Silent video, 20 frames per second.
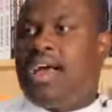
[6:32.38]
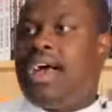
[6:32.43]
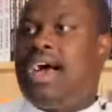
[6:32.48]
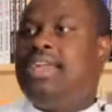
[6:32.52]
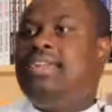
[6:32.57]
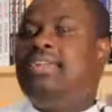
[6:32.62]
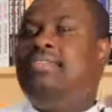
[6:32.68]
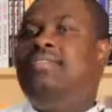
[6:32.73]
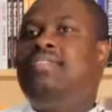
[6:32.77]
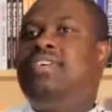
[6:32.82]

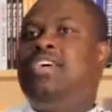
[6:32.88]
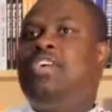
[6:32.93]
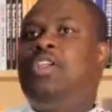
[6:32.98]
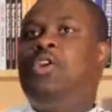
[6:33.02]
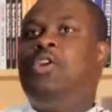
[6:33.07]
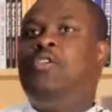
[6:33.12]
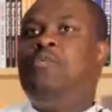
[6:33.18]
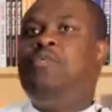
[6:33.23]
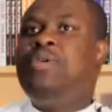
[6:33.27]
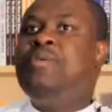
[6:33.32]
And there are a
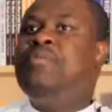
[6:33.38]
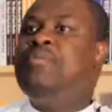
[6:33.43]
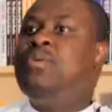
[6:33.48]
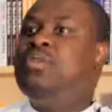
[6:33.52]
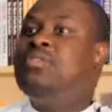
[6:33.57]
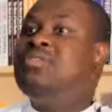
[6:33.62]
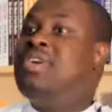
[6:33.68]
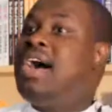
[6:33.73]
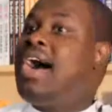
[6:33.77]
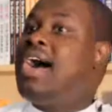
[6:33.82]
lot of
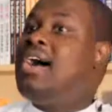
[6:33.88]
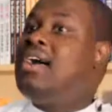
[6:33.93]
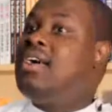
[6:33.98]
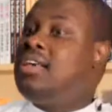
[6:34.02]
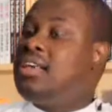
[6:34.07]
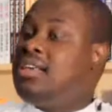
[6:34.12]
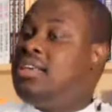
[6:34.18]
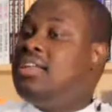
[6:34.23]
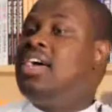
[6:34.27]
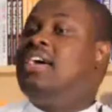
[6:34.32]
people
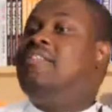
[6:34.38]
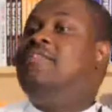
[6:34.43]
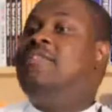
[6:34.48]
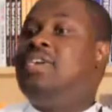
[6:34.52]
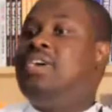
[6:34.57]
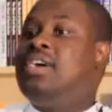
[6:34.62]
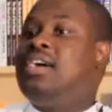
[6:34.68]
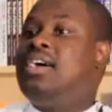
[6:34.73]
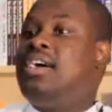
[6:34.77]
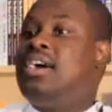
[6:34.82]
in
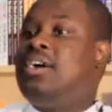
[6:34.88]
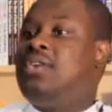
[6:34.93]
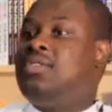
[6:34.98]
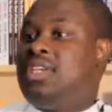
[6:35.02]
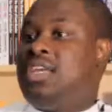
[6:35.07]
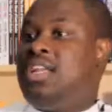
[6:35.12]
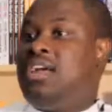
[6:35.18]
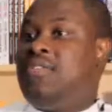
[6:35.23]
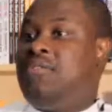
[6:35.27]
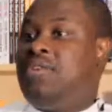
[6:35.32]
Africa and
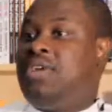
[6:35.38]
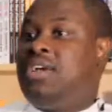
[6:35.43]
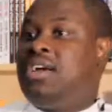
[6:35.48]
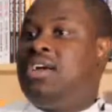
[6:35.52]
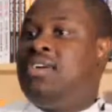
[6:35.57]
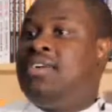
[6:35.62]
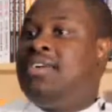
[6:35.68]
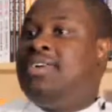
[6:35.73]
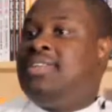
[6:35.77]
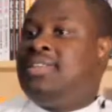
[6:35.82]
outside
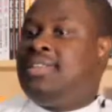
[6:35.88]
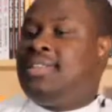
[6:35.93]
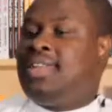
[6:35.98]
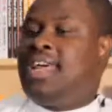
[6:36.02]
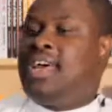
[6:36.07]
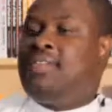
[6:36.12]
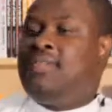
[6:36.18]
Africa that